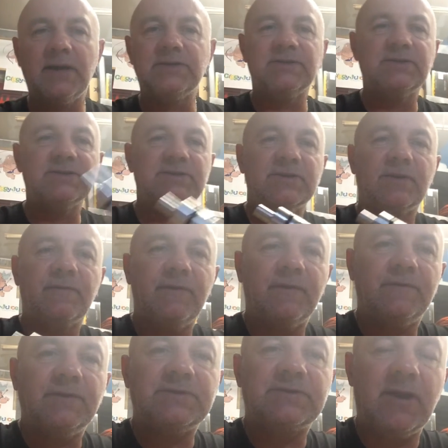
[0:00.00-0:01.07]

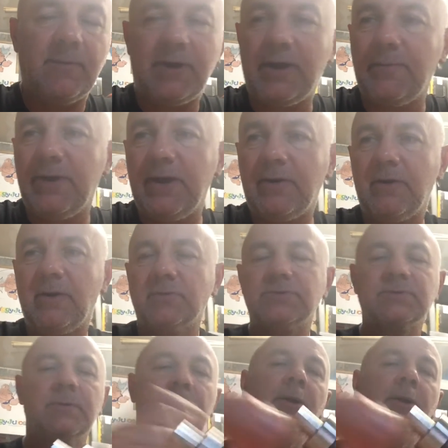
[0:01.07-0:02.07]
18650s coming out my ear holes.